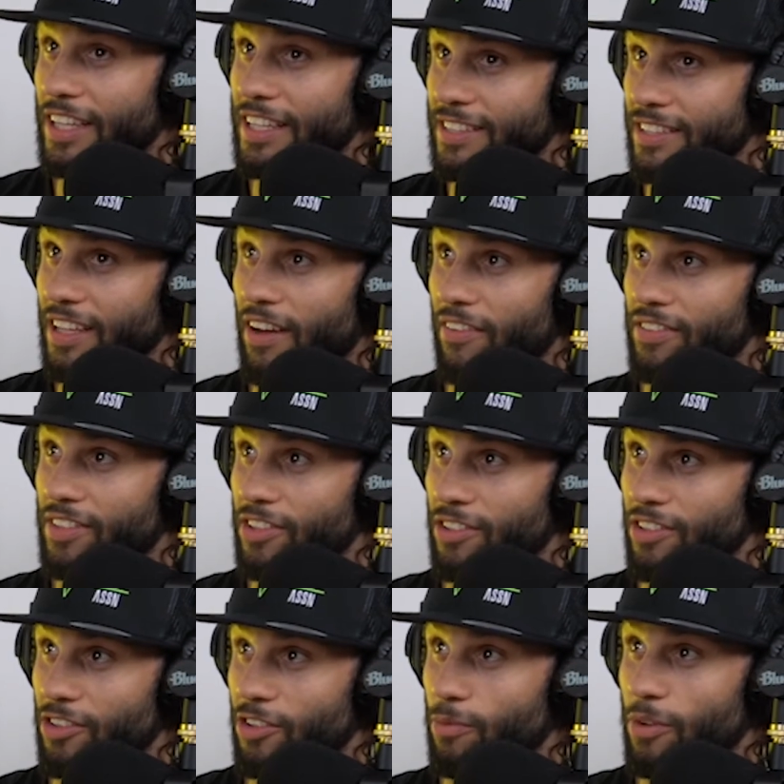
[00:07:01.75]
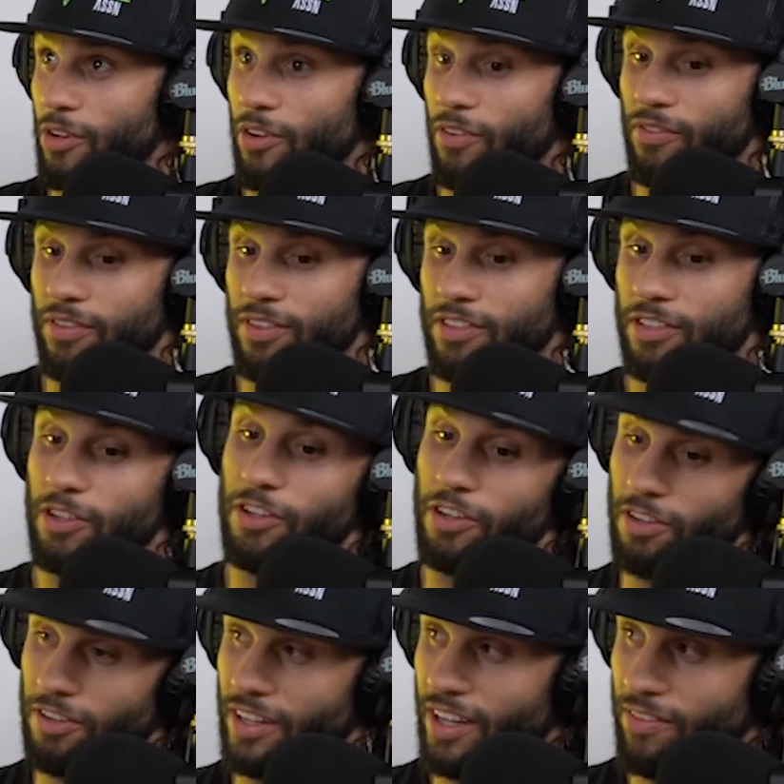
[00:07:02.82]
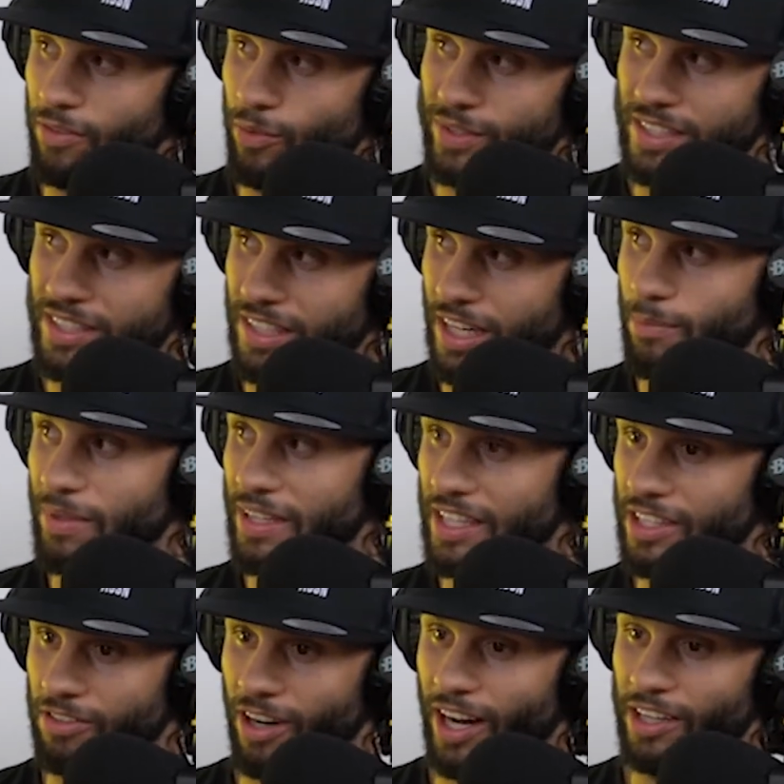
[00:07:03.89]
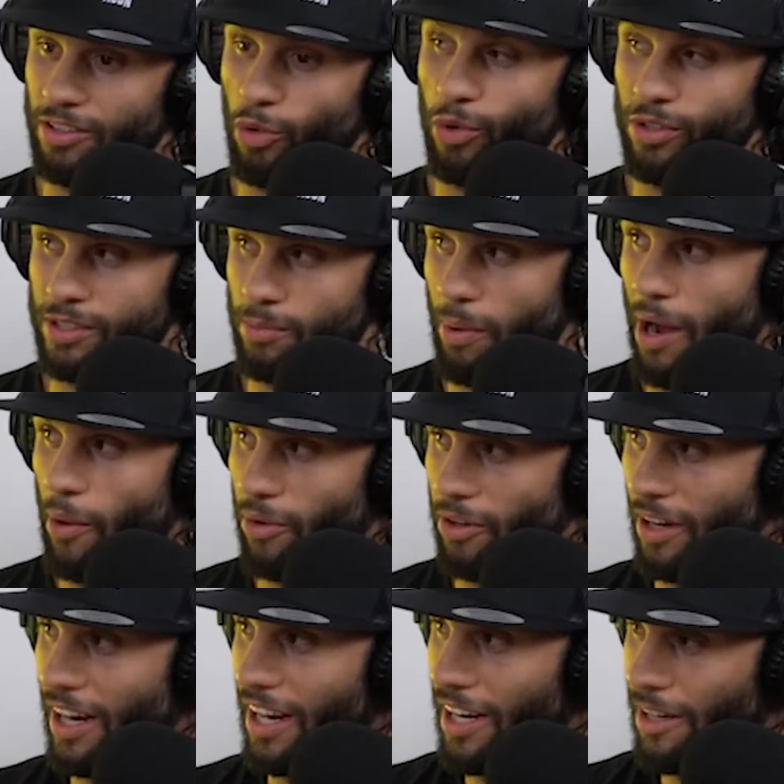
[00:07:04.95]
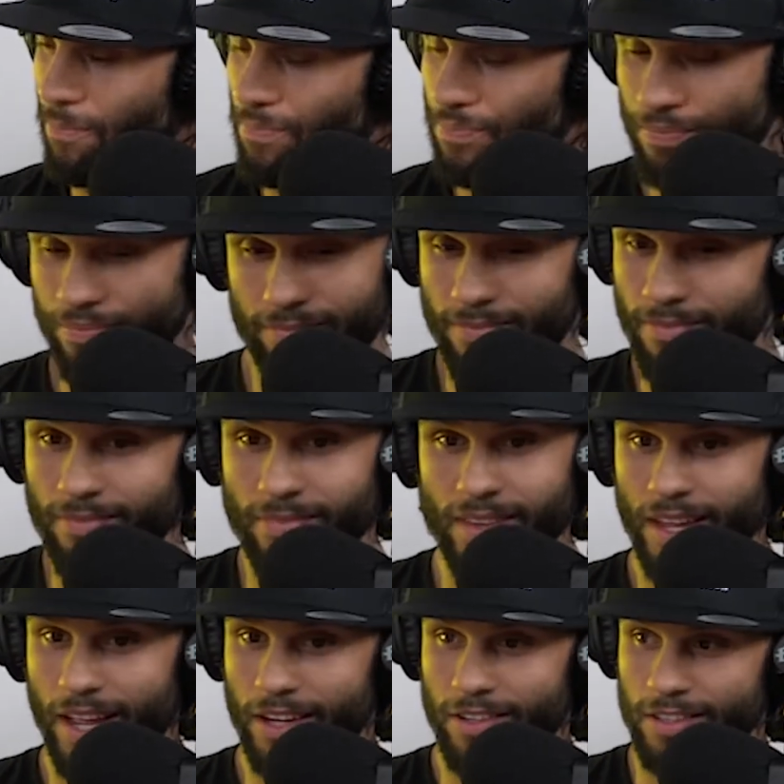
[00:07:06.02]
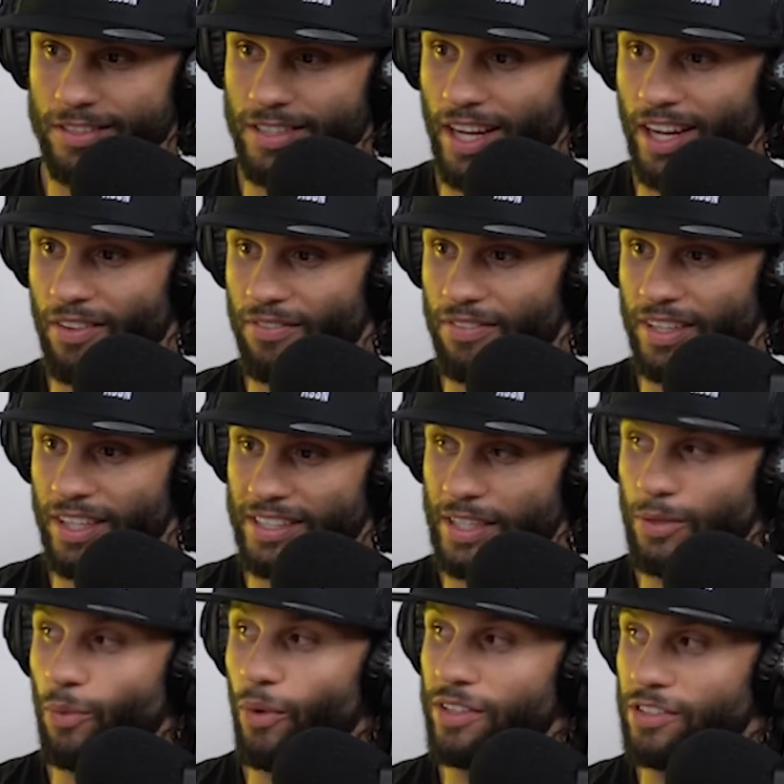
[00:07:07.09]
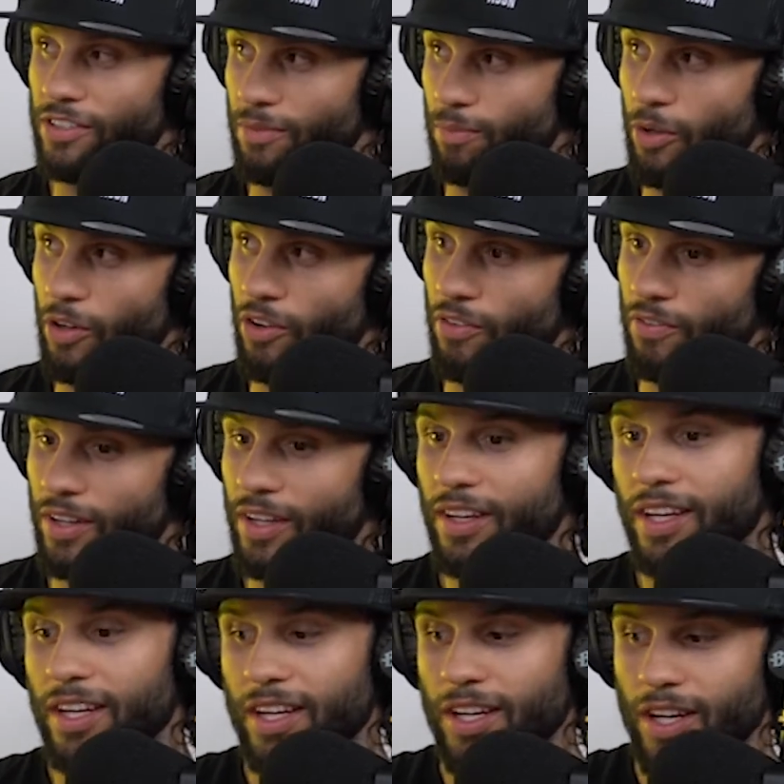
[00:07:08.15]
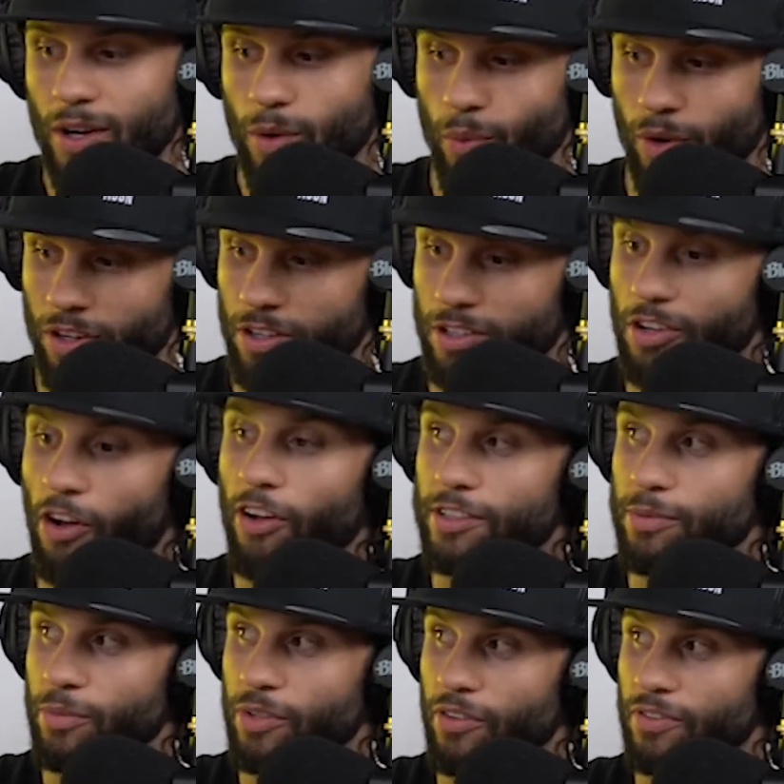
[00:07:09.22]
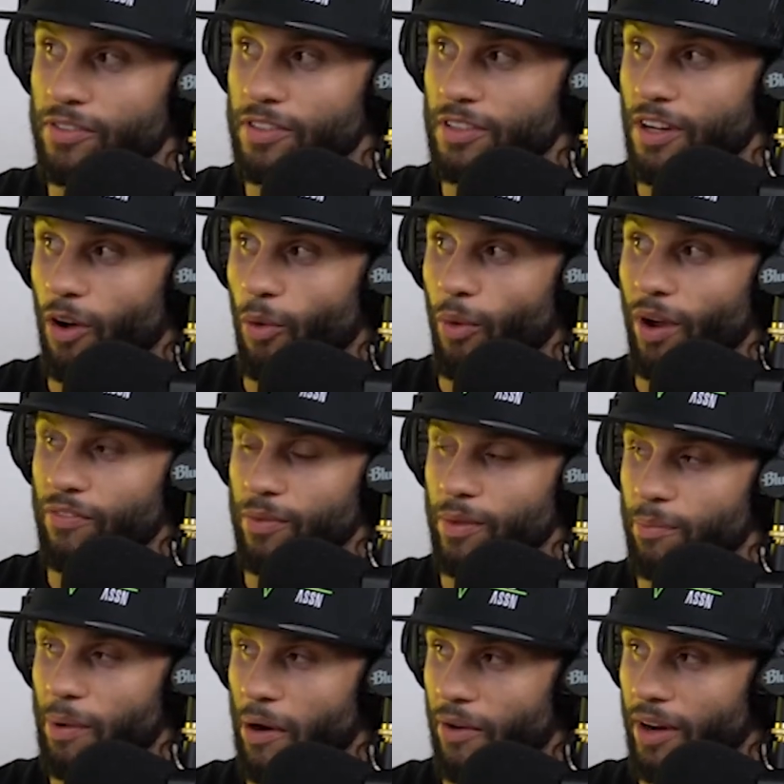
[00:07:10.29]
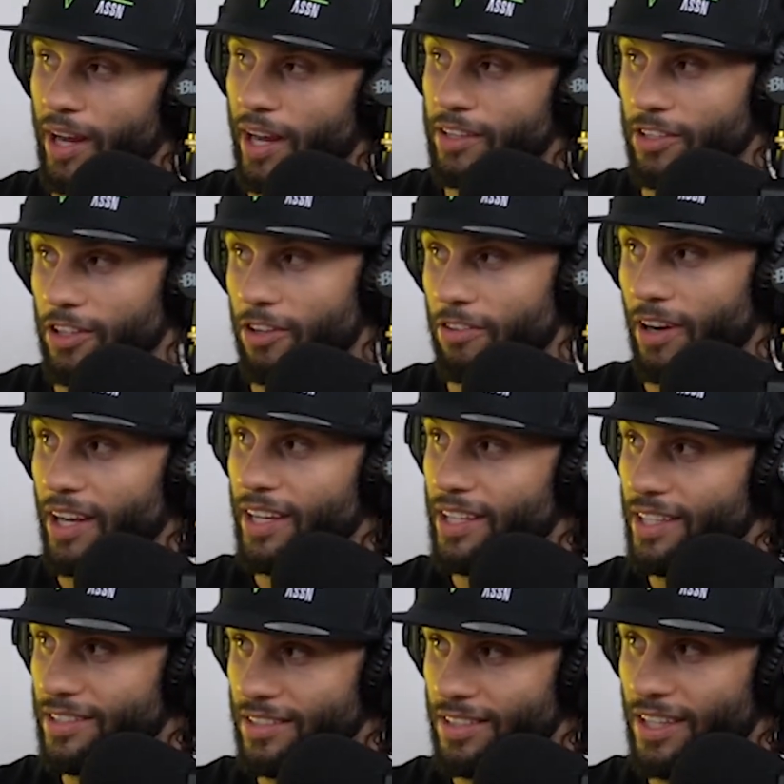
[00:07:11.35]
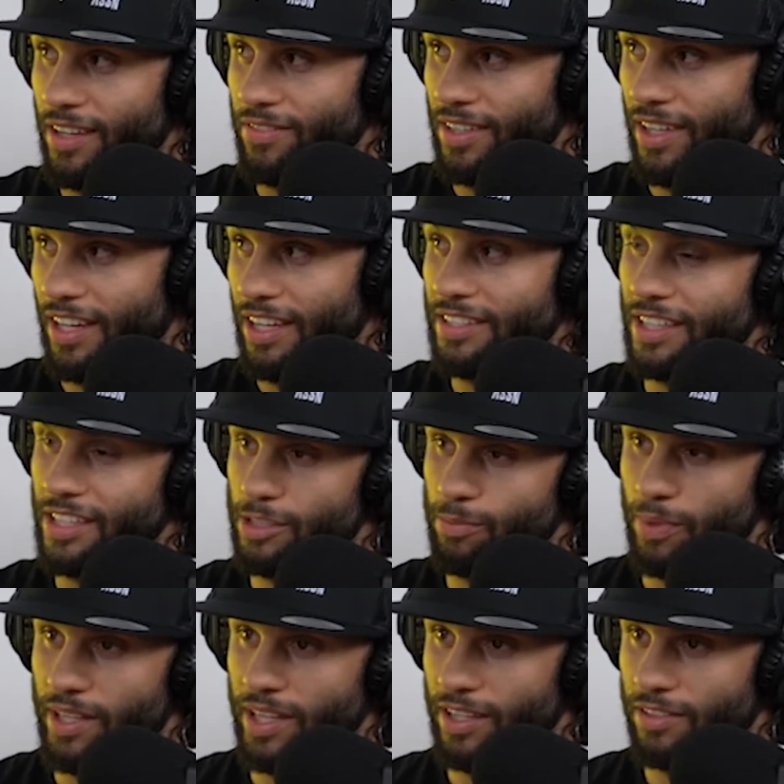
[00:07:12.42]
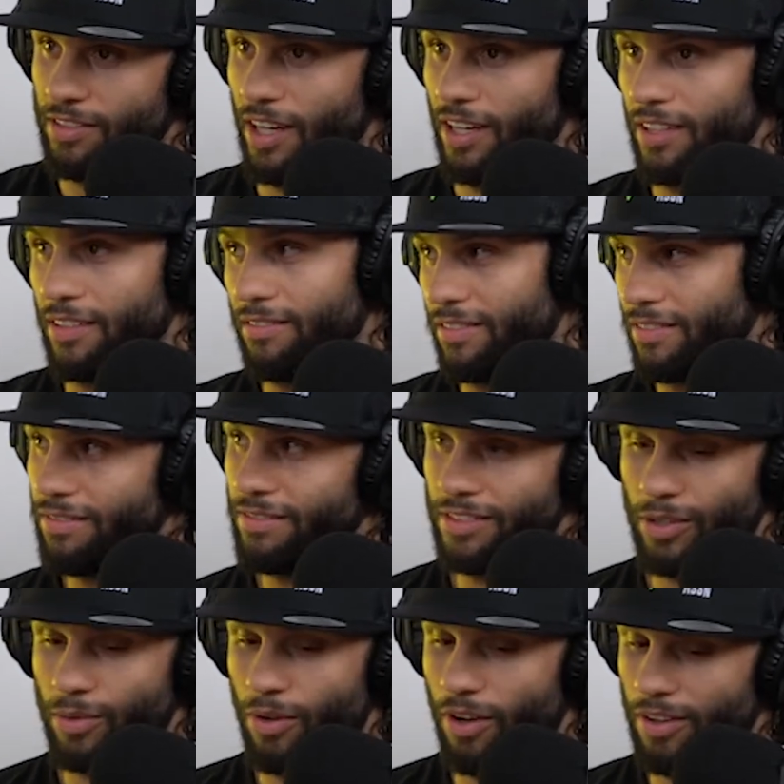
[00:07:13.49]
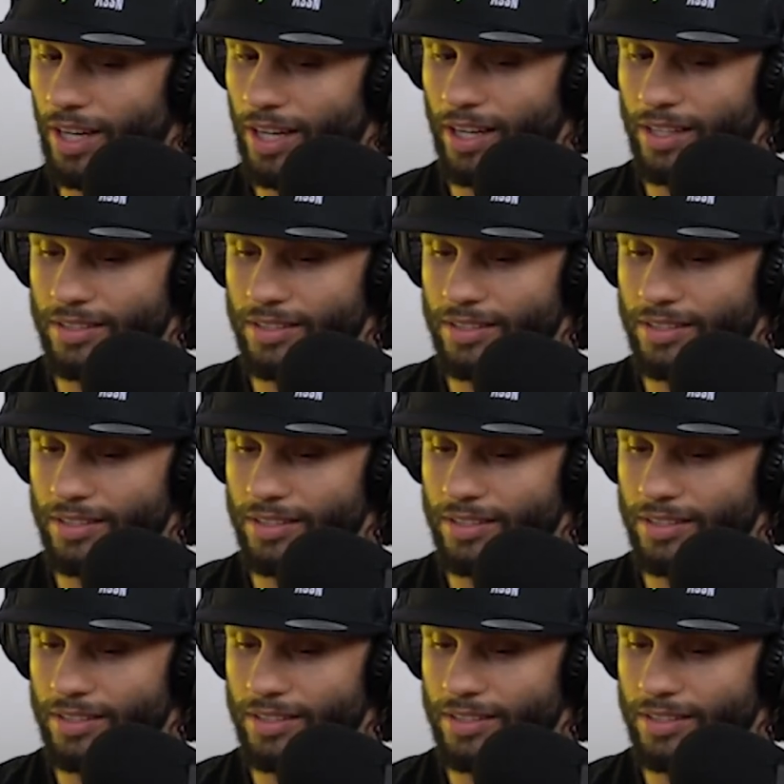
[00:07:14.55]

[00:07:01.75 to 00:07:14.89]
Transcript: left. You move to your left, which is going to be his right towards the power hand, and you're safe because he wants you to move where you're taught to move. Away from the power hand to your right, his left, and he's going to spin, try to do all that kind of